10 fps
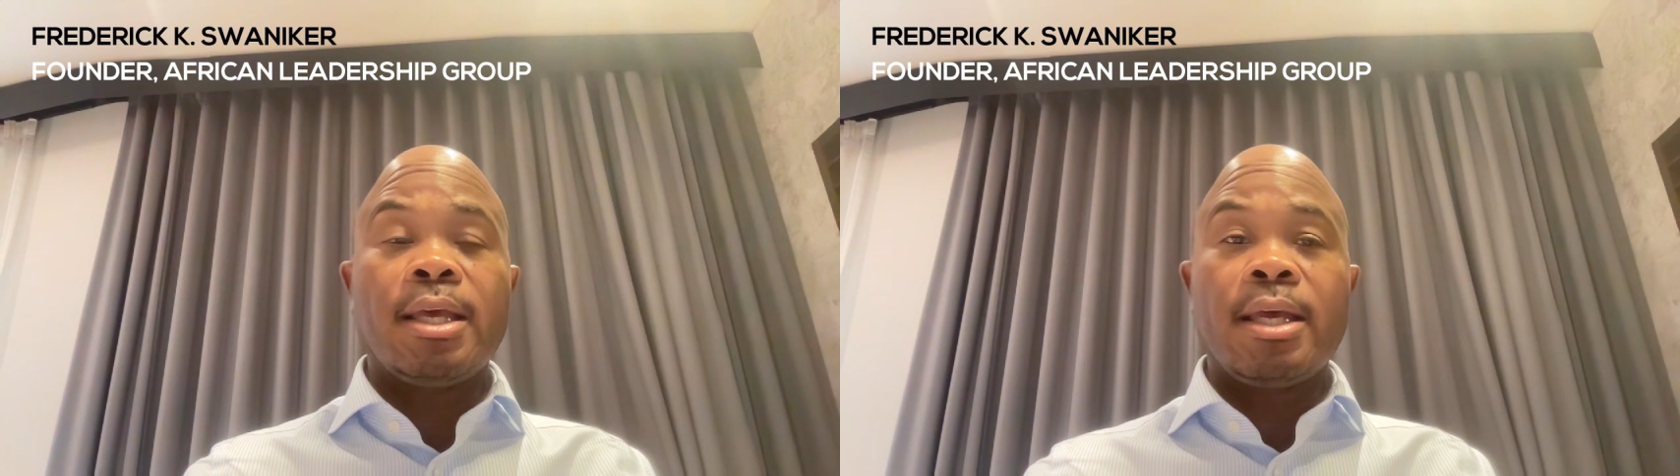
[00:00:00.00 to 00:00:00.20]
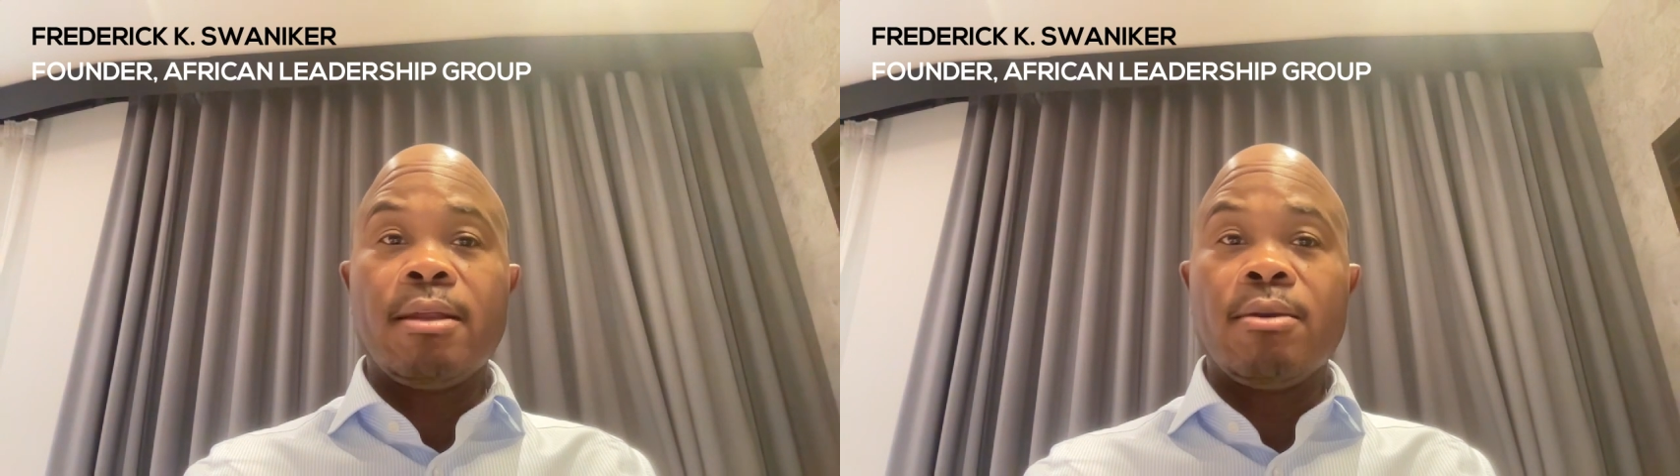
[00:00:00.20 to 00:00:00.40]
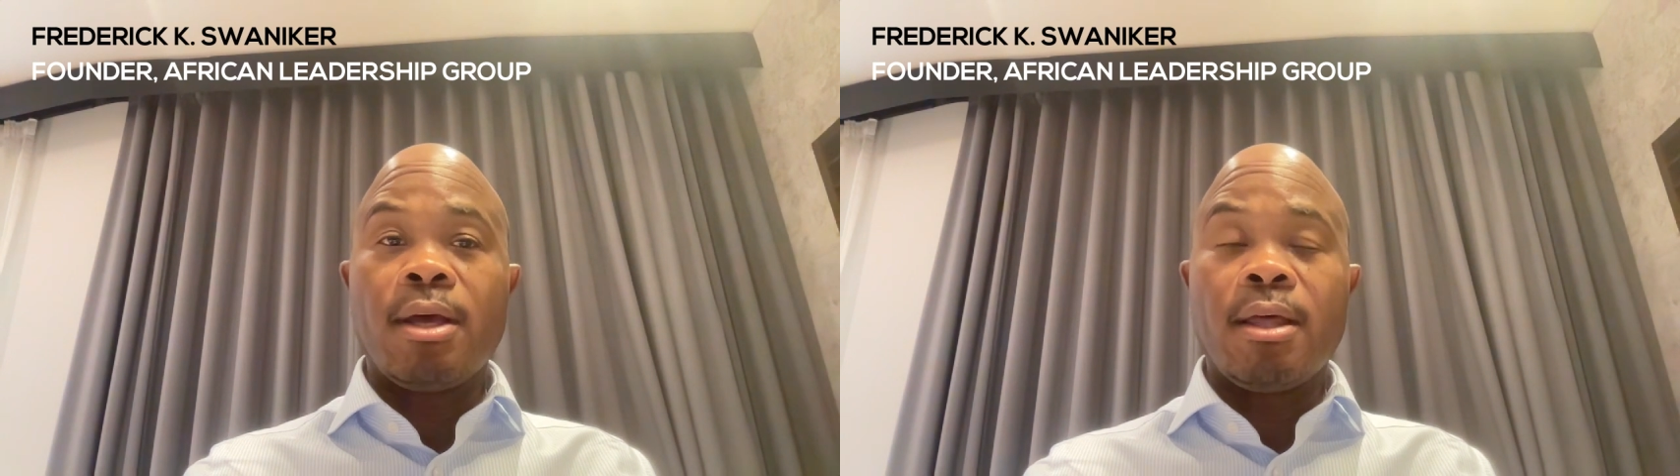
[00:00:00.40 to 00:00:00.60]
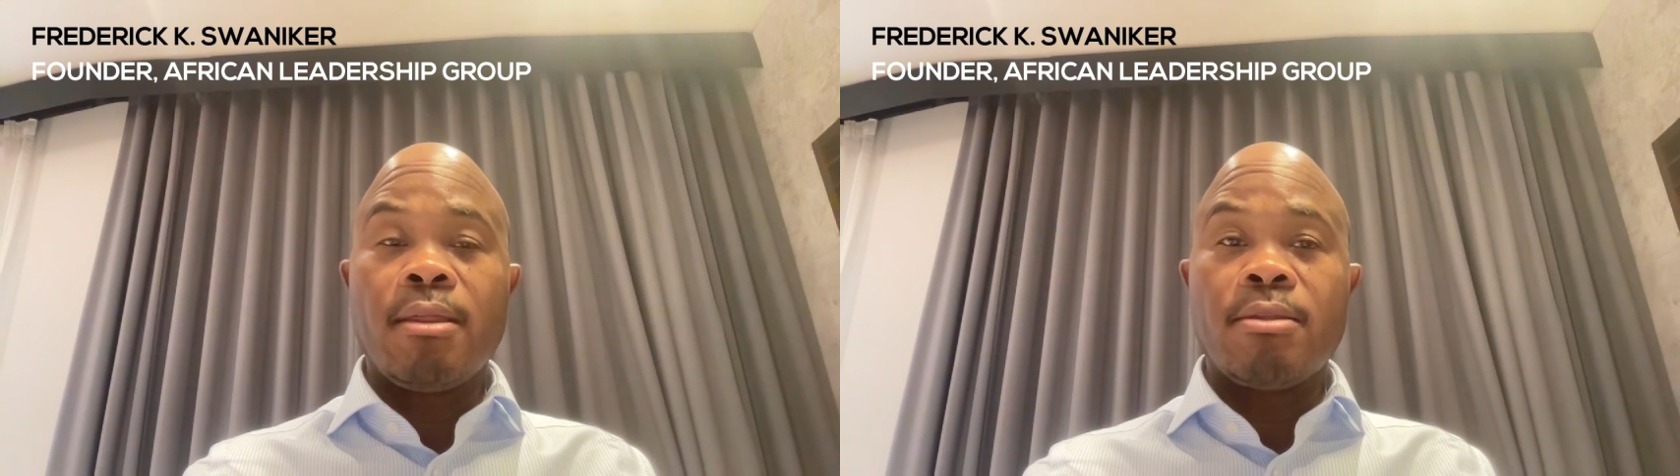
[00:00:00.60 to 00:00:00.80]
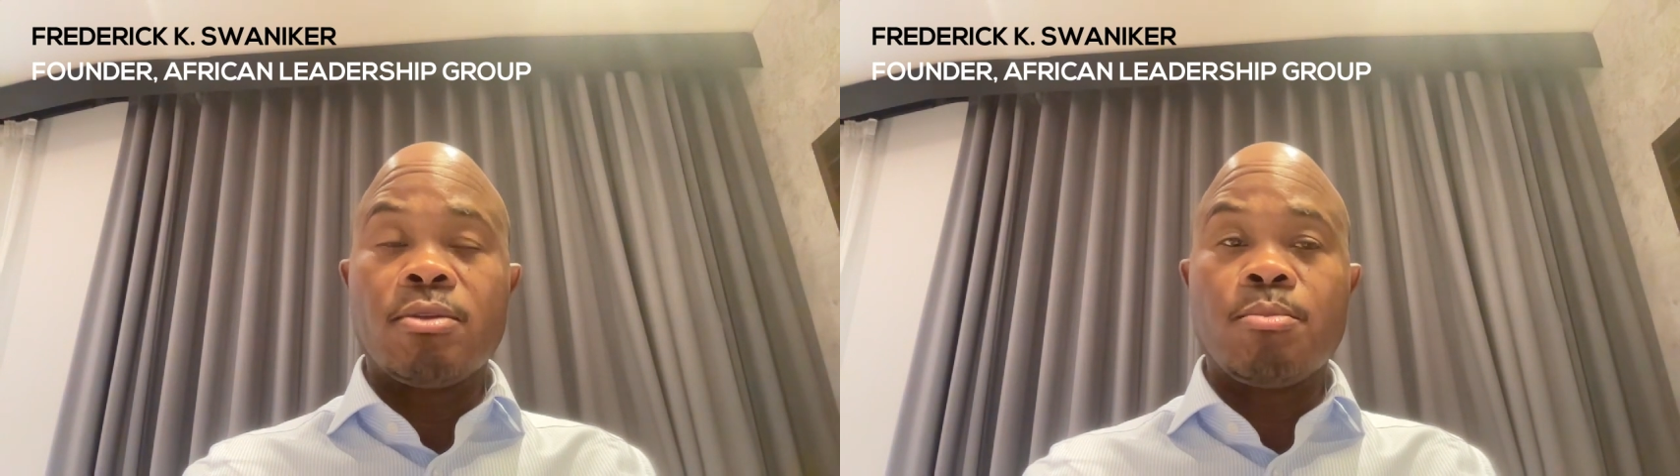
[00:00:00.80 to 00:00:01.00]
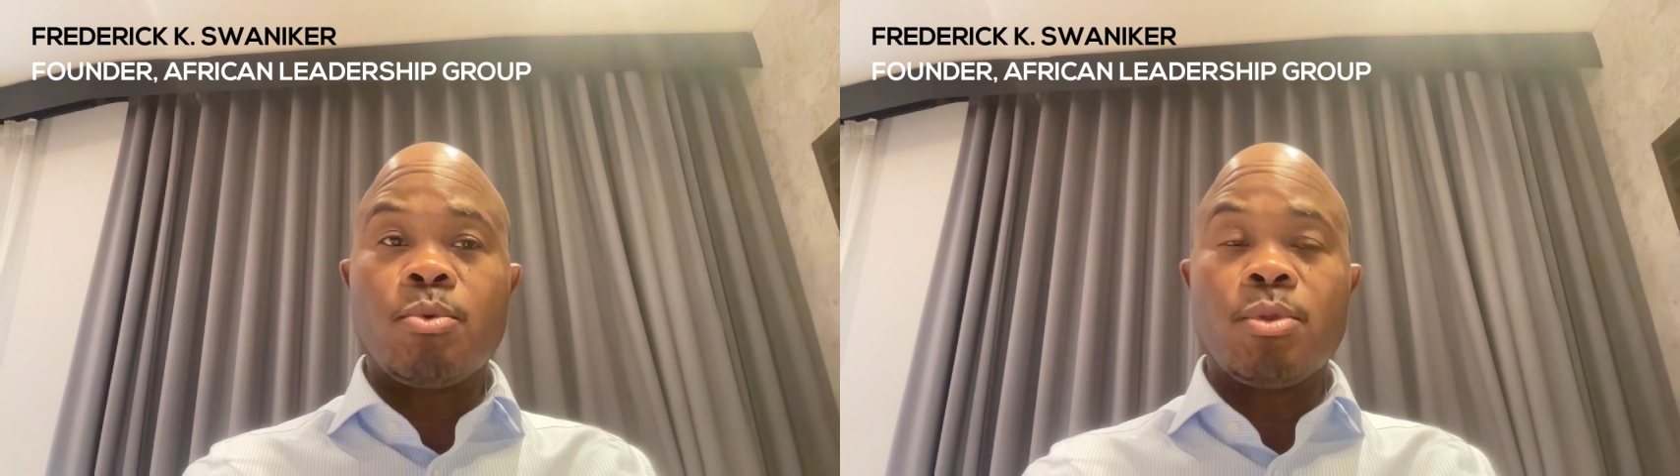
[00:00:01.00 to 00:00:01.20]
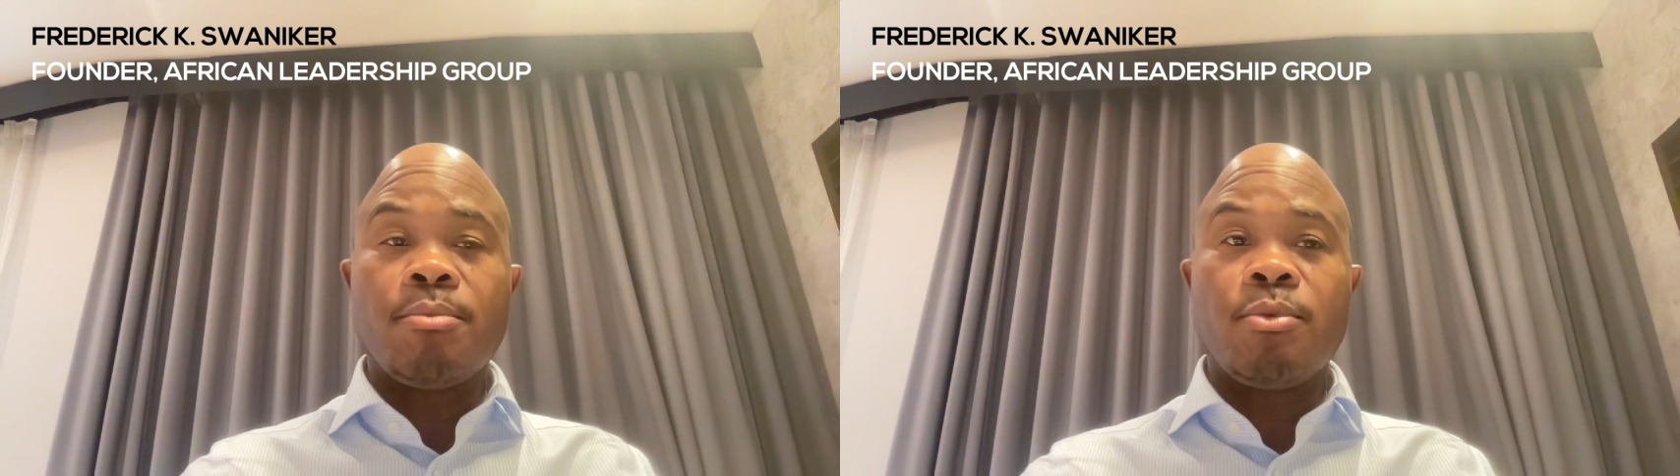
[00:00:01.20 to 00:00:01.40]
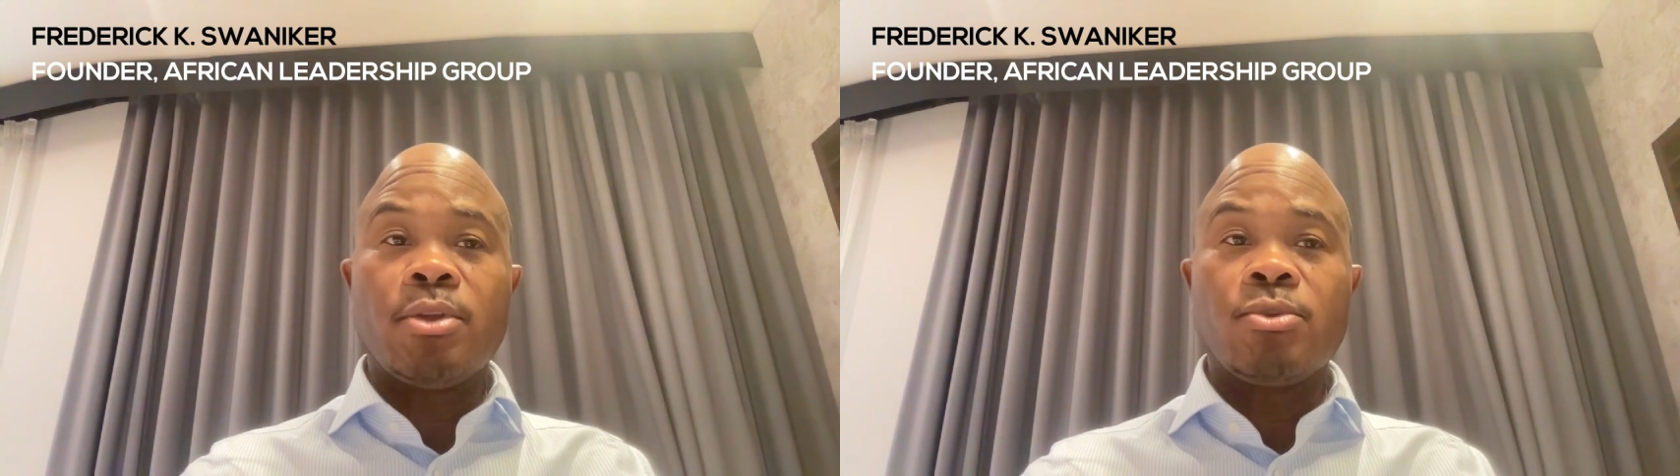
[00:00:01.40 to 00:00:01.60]
and the support they
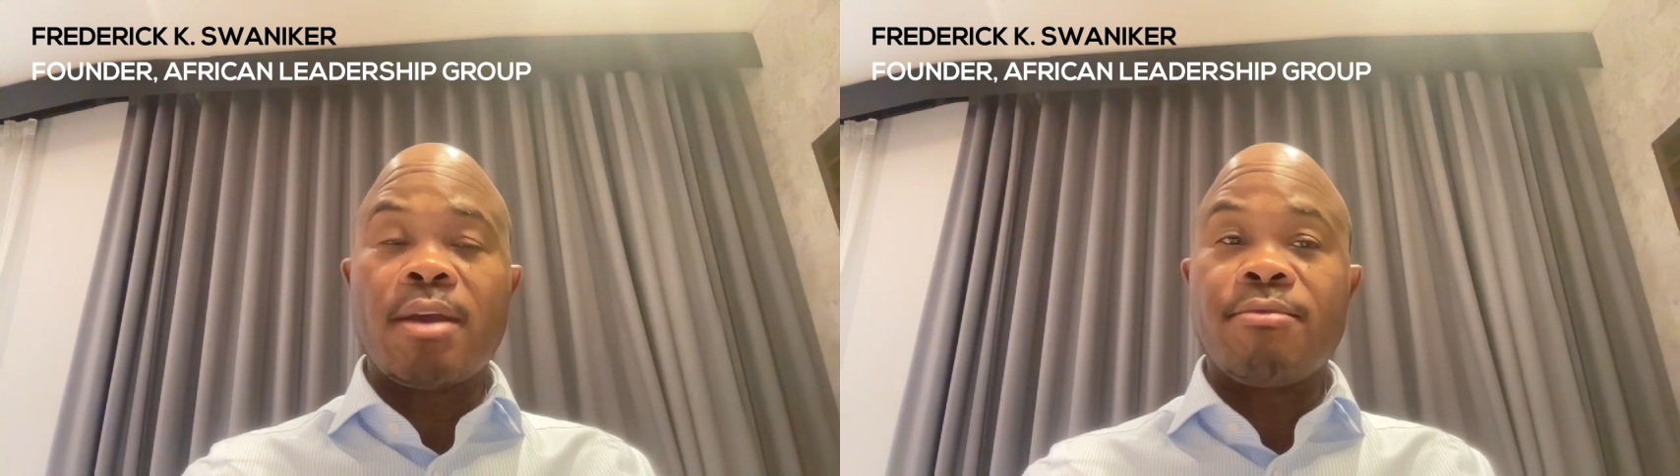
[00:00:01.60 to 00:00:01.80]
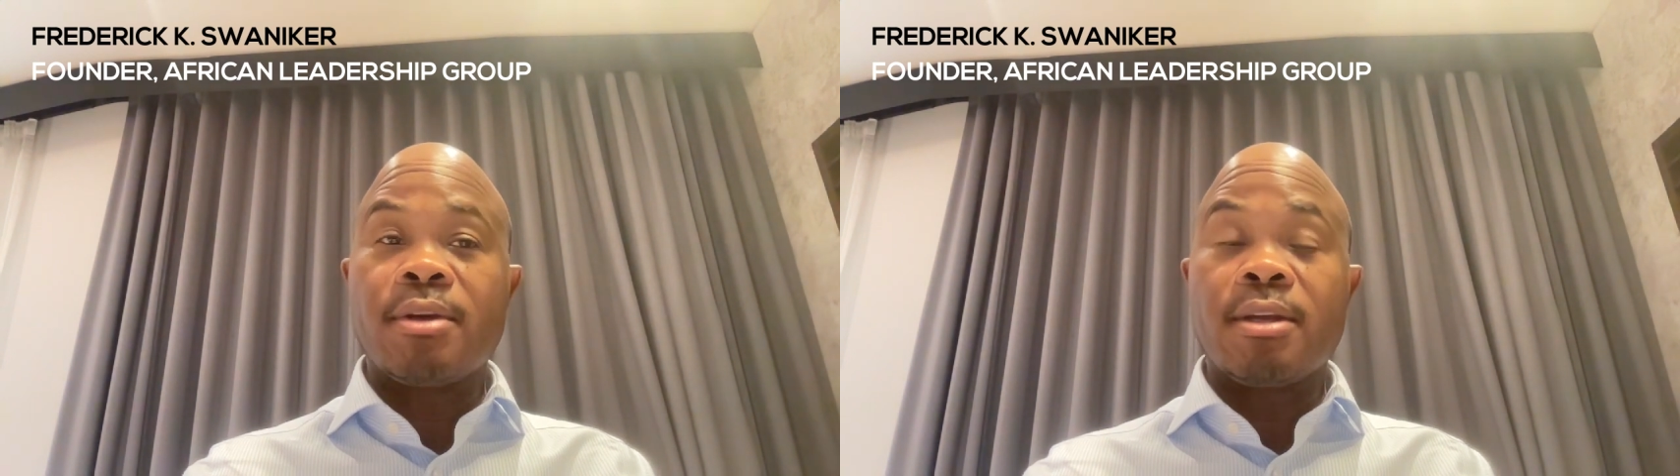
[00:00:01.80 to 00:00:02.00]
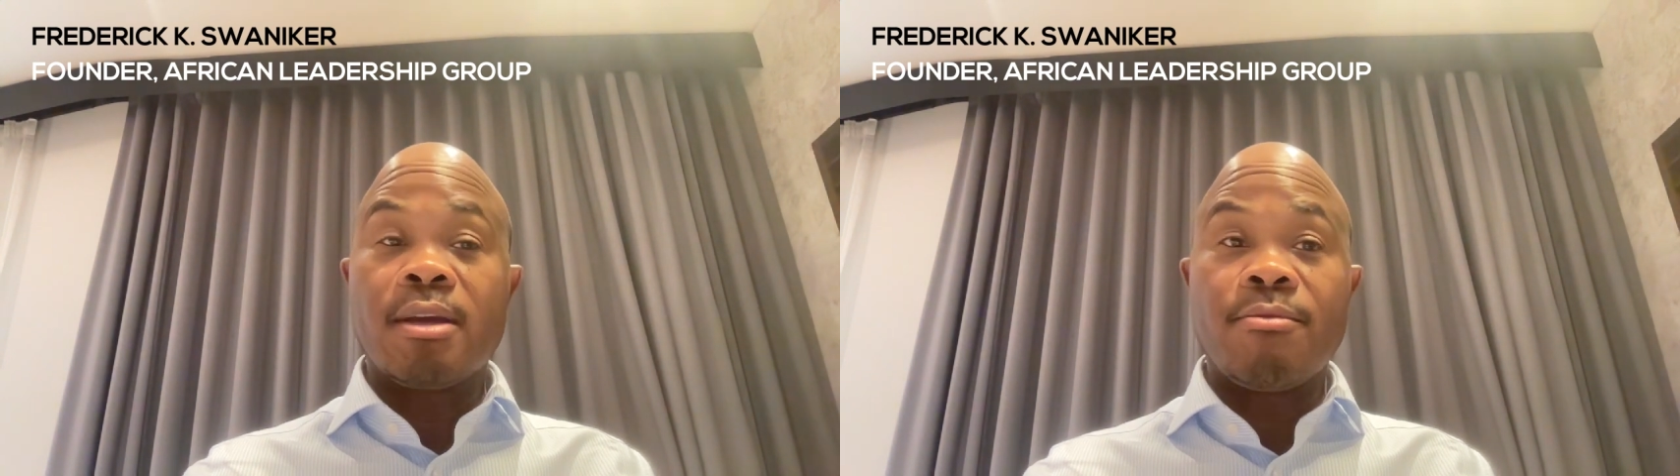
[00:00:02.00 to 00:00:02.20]
bring to African